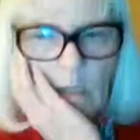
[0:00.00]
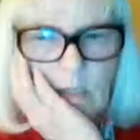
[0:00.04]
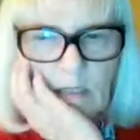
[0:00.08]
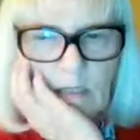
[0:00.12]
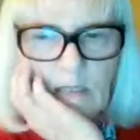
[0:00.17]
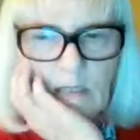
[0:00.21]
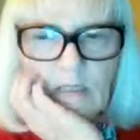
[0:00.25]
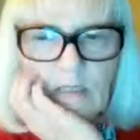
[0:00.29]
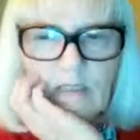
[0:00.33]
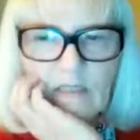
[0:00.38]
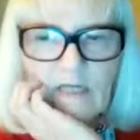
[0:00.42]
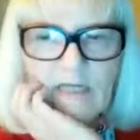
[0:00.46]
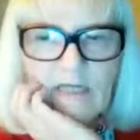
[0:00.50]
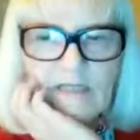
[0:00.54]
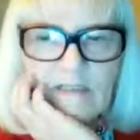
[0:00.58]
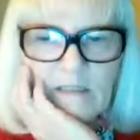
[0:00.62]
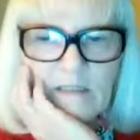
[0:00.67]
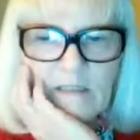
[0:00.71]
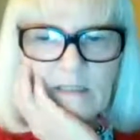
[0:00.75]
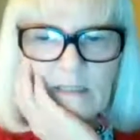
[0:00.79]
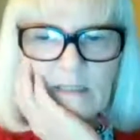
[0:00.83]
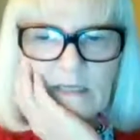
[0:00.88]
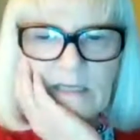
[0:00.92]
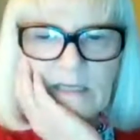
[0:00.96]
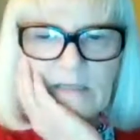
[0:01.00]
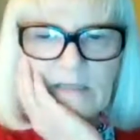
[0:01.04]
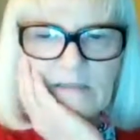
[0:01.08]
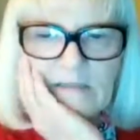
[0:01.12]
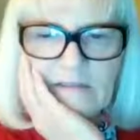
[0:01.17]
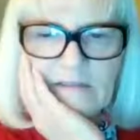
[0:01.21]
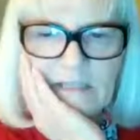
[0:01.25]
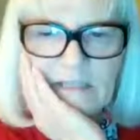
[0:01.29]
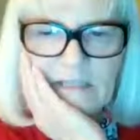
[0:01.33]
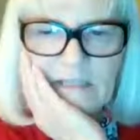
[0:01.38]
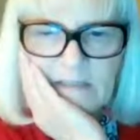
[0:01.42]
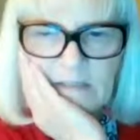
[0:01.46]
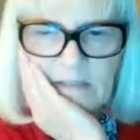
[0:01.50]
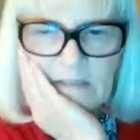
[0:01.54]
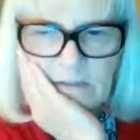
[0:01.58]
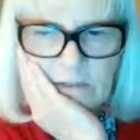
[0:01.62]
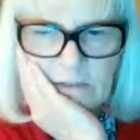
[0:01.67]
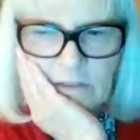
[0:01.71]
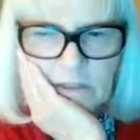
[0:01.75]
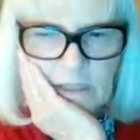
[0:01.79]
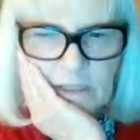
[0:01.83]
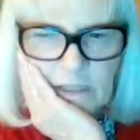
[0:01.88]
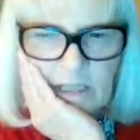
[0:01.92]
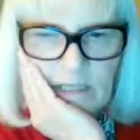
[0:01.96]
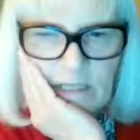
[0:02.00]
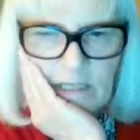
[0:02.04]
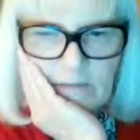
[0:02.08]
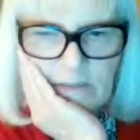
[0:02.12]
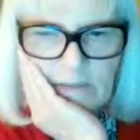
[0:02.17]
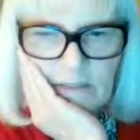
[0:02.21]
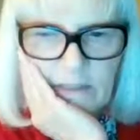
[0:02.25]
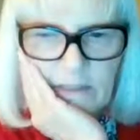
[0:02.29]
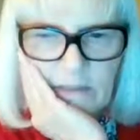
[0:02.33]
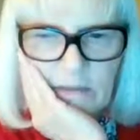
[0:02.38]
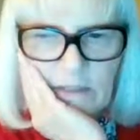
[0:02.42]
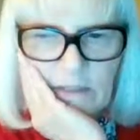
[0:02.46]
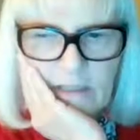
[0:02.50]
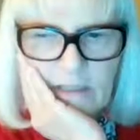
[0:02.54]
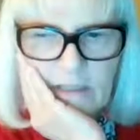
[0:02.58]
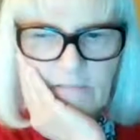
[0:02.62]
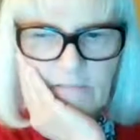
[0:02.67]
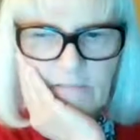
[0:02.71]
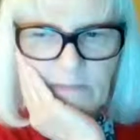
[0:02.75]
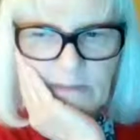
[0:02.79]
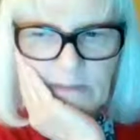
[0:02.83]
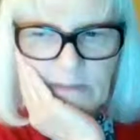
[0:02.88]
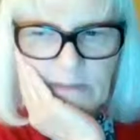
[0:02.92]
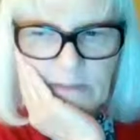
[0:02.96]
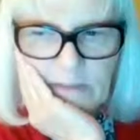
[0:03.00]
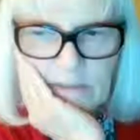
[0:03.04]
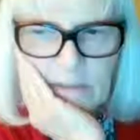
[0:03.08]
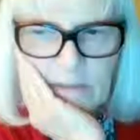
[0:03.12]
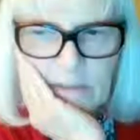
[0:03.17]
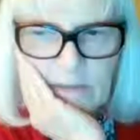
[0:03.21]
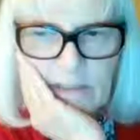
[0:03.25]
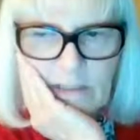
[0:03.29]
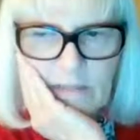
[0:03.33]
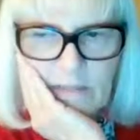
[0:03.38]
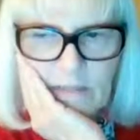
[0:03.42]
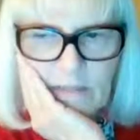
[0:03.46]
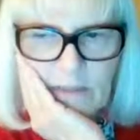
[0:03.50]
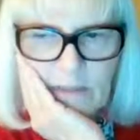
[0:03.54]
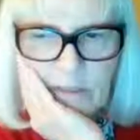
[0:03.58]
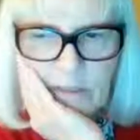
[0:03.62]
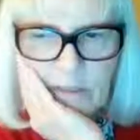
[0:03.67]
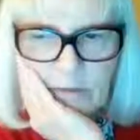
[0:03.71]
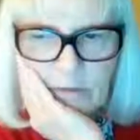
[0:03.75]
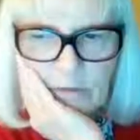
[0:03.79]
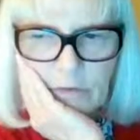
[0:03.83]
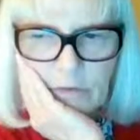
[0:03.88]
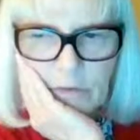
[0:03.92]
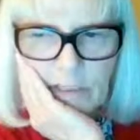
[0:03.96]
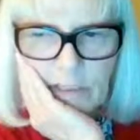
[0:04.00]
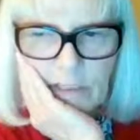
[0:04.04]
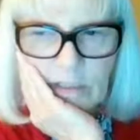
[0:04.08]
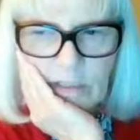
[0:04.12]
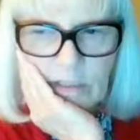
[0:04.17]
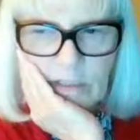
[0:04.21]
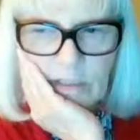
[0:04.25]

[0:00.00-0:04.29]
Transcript: Lynn says in the chat that he'll come to your training.